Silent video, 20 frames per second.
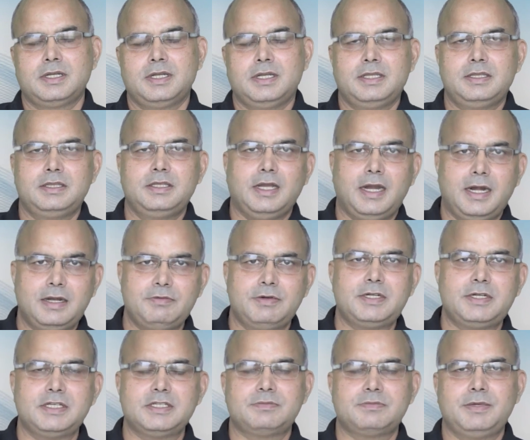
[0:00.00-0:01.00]
In the
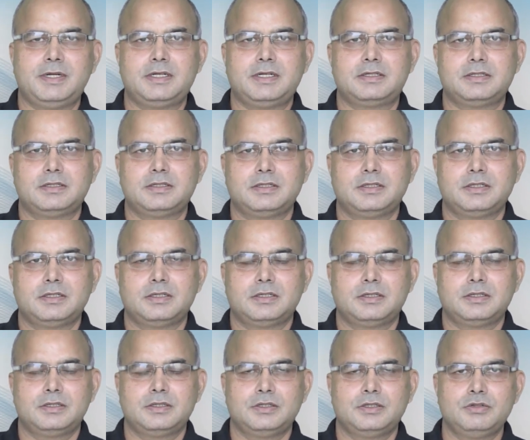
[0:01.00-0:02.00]
advertisement,
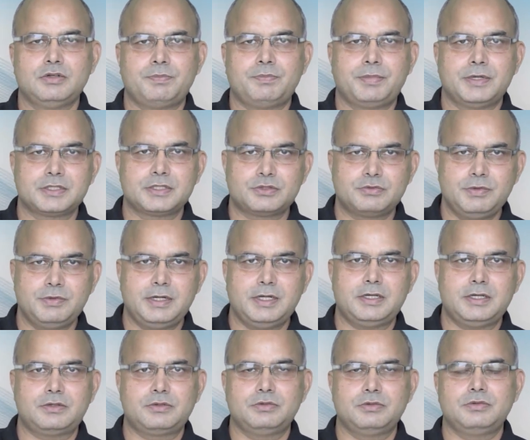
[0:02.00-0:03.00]
you are
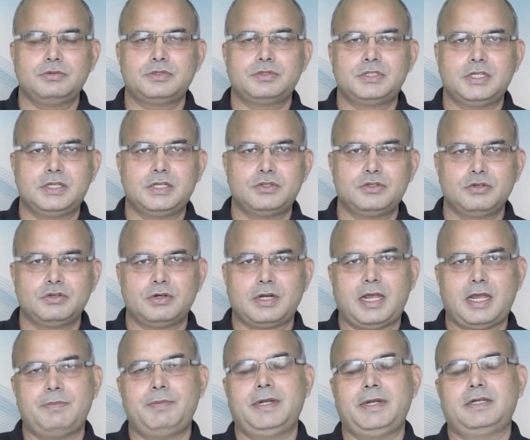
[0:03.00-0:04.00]
persuaded to change your
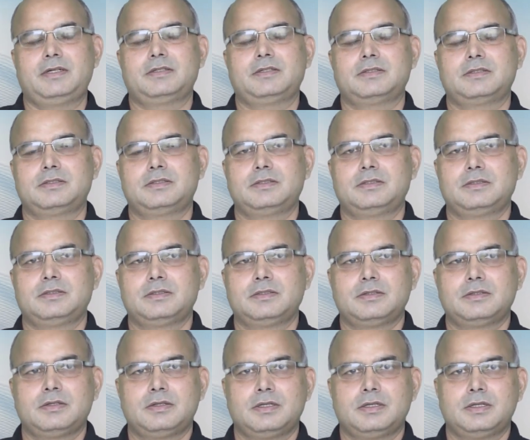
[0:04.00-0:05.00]
habit.
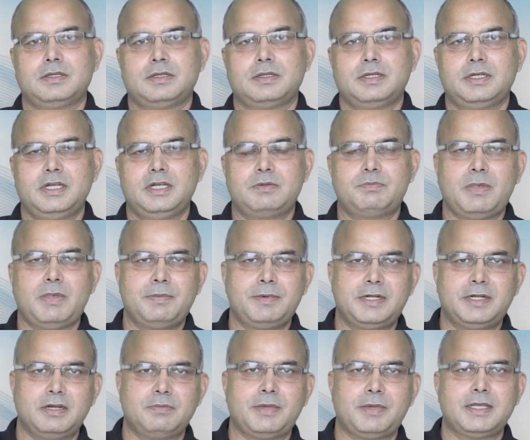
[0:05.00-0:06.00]
It may be
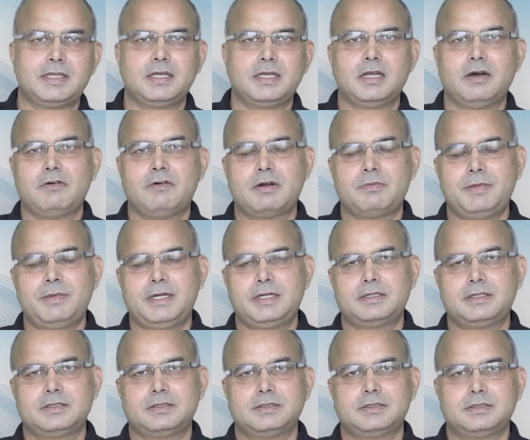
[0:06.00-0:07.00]
done by the government,
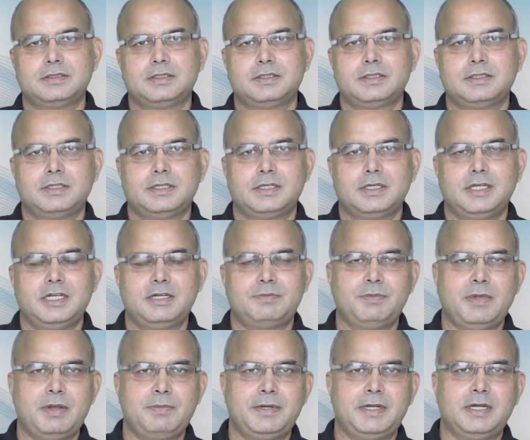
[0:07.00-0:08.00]
it
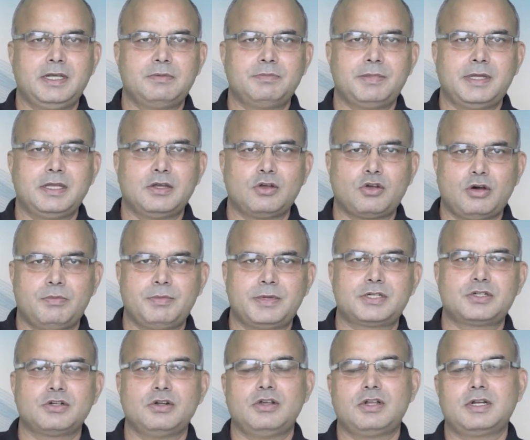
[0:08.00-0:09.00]
may be done by a
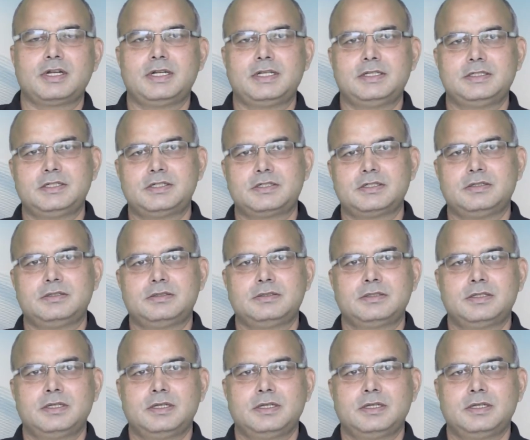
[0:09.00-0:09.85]
commercial organization,